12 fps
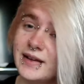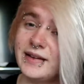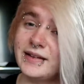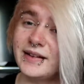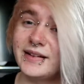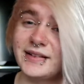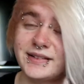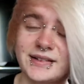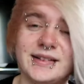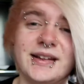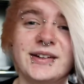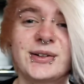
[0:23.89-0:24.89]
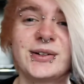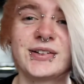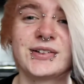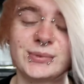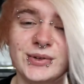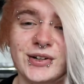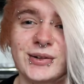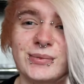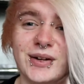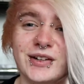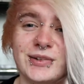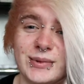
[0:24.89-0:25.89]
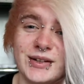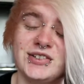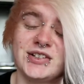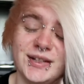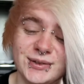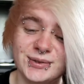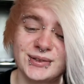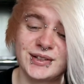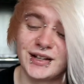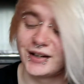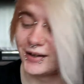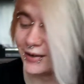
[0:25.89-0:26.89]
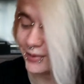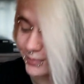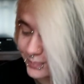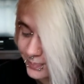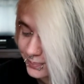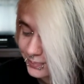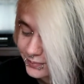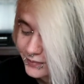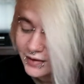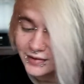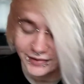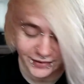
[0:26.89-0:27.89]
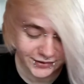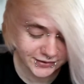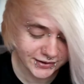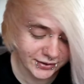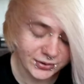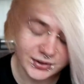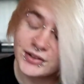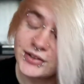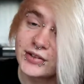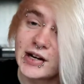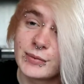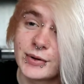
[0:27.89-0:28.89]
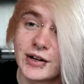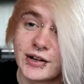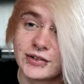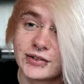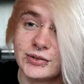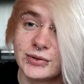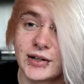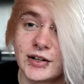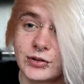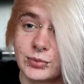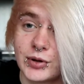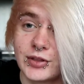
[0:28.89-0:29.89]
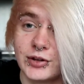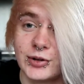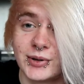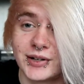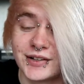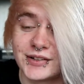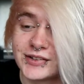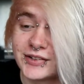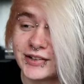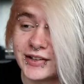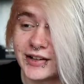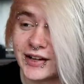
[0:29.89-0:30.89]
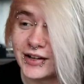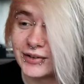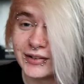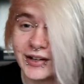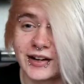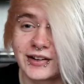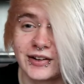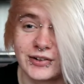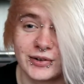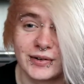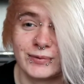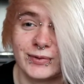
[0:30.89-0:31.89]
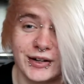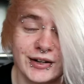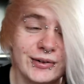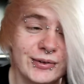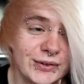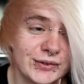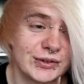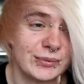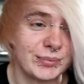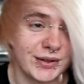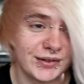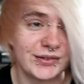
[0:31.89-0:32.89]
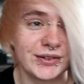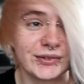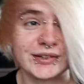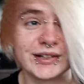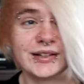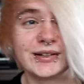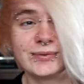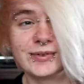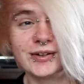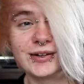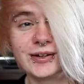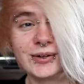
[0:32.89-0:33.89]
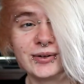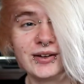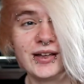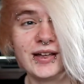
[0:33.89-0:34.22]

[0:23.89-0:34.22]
Hey guys, it's Lýkos and welcome back to my channel. Last night on Instagram I asked you guys whether you wanted to see a reacting to our videos or a piercing related video,